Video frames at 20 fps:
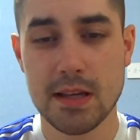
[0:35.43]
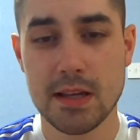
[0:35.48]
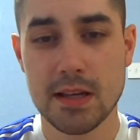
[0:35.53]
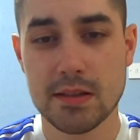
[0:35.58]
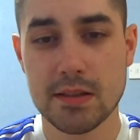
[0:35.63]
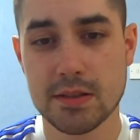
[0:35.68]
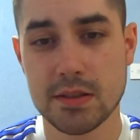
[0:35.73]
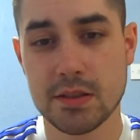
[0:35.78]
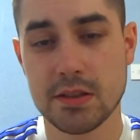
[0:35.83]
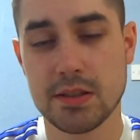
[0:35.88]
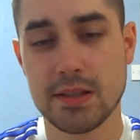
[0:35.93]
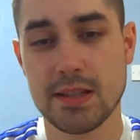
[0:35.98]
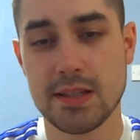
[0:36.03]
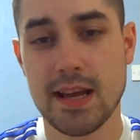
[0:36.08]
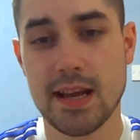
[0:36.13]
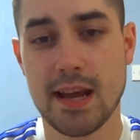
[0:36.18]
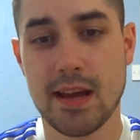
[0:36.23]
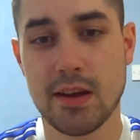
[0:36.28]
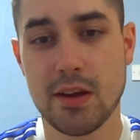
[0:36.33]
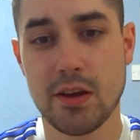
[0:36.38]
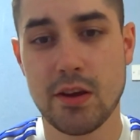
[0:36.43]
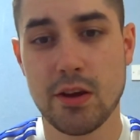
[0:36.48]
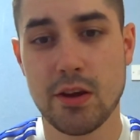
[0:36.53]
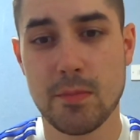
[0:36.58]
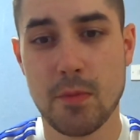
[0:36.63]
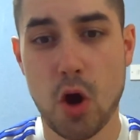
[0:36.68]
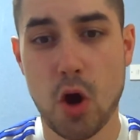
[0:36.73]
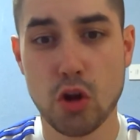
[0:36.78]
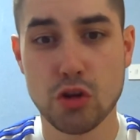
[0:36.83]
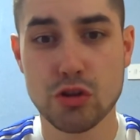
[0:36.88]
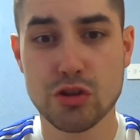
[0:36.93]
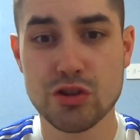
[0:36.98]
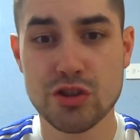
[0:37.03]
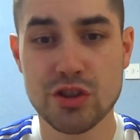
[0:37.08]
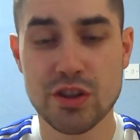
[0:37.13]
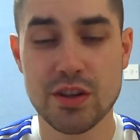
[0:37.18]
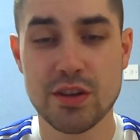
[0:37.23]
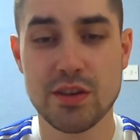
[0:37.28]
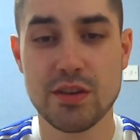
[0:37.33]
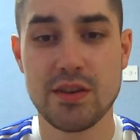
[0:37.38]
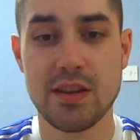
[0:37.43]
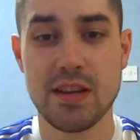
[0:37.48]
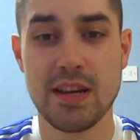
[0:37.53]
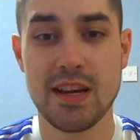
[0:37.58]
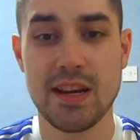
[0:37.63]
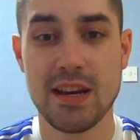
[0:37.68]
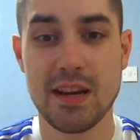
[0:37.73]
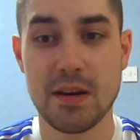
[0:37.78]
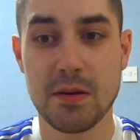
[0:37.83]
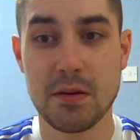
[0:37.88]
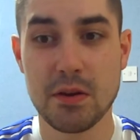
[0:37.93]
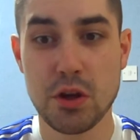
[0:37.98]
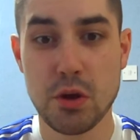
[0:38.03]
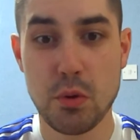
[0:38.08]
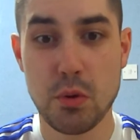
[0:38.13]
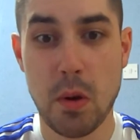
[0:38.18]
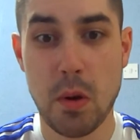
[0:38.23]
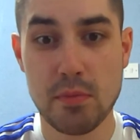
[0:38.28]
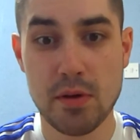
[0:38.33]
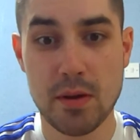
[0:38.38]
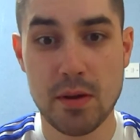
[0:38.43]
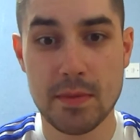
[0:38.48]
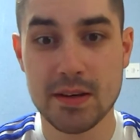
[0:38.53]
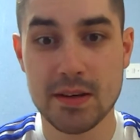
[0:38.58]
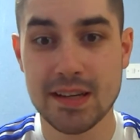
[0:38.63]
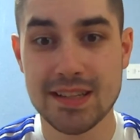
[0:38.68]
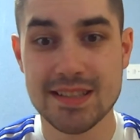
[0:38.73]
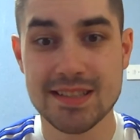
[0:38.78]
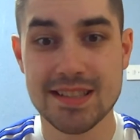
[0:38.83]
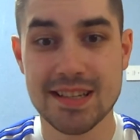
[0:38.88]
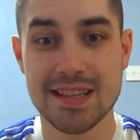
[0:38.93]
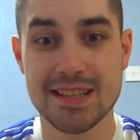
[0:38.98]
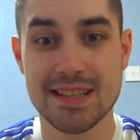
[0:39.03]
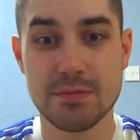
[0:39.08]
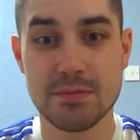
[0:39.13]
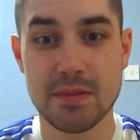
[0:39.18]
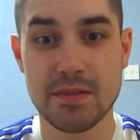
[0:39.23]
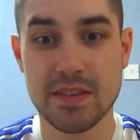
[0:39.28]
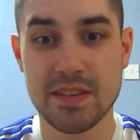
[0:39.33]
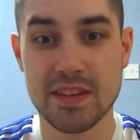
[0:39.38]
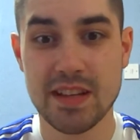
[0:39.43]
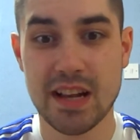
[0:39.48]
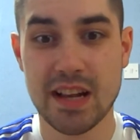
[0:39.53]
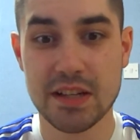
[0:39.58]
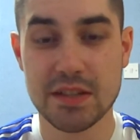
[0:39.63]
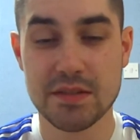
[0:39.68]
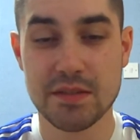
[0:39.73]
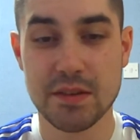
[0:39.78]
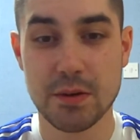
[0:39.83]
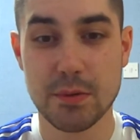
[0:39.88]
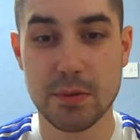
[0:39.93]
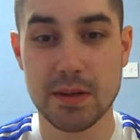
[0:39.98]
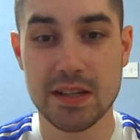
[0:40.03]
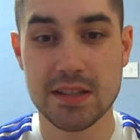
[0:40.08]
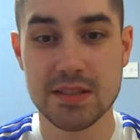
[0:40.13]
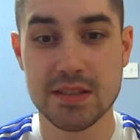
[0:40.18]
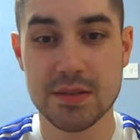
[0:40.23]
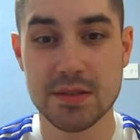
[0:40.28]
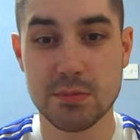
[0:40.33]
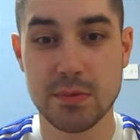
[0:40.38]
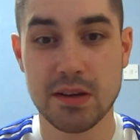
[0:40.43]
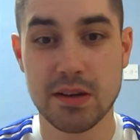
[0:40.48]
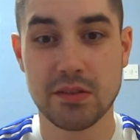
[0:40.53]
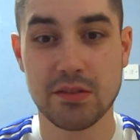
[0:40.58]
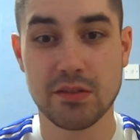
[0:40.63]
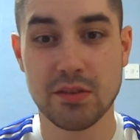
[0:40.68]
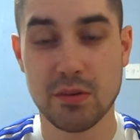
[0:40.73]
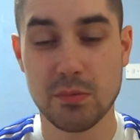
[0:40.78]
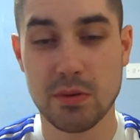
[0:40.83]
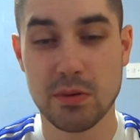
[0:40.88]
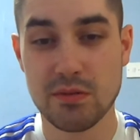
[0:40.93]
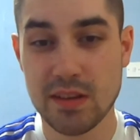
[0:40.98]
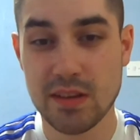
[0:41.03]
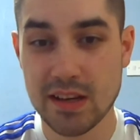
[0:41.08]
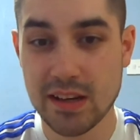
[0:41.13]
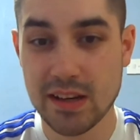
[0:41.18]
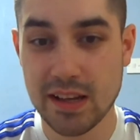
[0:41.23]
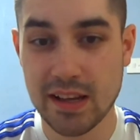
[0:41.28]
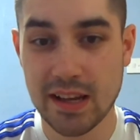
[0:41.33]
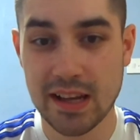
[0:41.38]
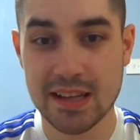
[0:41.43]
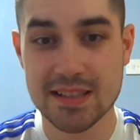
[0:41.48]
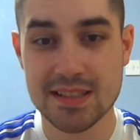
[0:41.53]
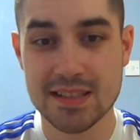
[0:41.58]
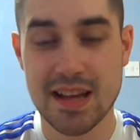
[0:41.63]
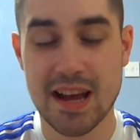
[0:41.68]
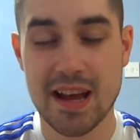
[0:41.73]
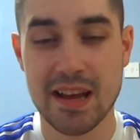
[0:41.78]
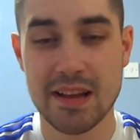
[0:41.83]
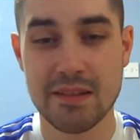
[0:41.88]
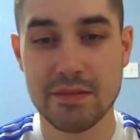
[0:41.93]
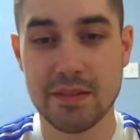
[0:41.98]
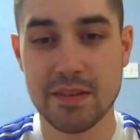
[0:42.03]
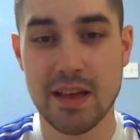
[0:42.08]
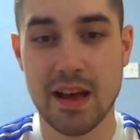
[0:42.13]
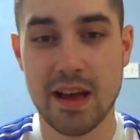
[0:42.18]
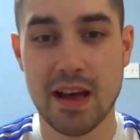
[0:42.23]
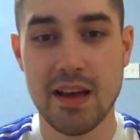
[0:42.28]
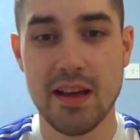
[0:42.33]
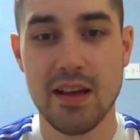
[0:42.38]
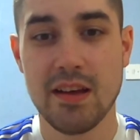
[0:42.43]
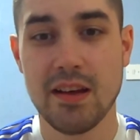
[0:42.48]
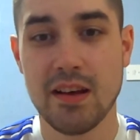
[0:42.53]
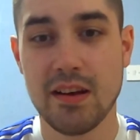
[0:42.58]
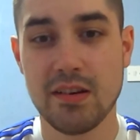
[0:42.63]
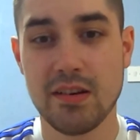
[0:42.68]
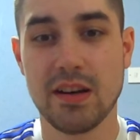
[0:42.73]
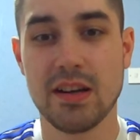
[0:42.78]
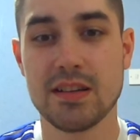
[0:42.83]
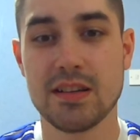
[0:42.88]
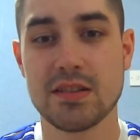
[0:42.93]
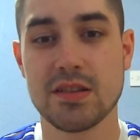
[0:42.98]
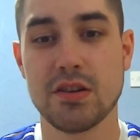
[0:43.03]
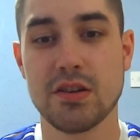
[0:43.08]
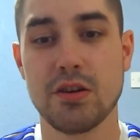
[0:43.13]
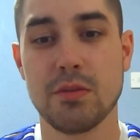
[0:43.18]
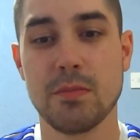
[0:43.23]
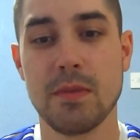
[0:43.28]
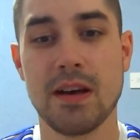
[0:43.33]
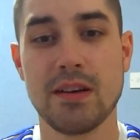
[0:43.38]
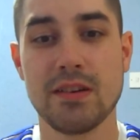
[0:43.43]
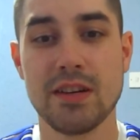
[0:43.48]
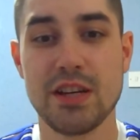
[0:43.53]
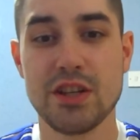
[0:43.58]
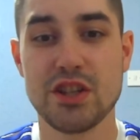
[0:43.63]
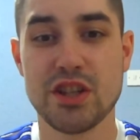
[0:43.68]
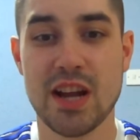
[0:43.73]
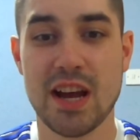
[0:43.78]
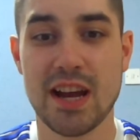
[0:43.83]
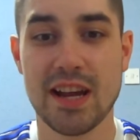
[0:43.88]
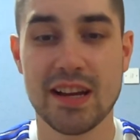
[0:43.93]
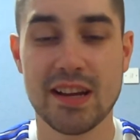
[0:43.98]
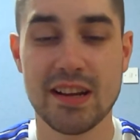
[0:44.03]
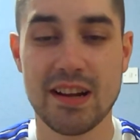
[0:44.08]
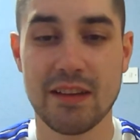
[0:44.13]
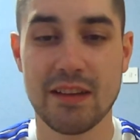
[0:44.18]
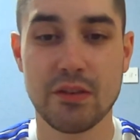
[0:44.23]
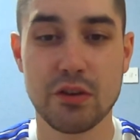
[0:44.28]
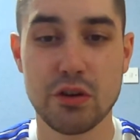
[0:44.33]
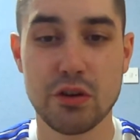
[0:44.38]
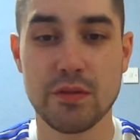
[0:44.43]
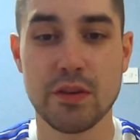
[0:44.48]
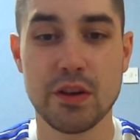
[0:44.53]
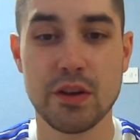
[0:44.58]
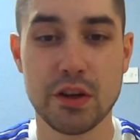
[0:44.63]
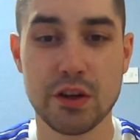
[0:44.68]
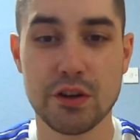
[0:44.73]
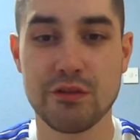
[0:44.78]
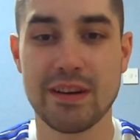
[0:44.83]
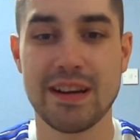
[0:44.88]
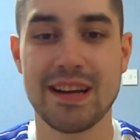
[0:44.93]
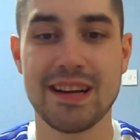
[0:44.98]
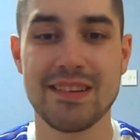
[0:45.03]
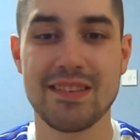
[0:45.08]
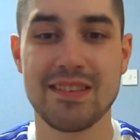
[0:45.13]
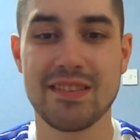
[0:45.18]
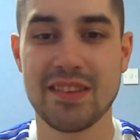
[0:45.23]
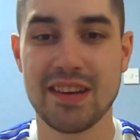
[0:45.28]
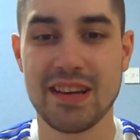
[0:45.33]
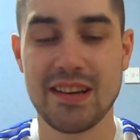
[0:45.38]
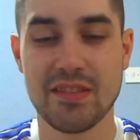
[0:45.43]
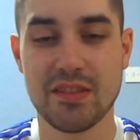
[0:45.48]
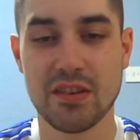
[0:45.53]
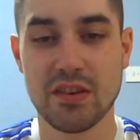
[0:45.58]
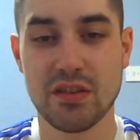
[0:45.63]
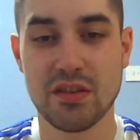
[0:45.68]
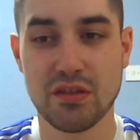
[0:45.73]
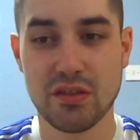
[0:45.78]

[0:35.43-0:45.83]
So yeah, on to the new Premier League season within the next few weeks as well. So we're really excited for that, and let's hope that Leeds United can have another great season.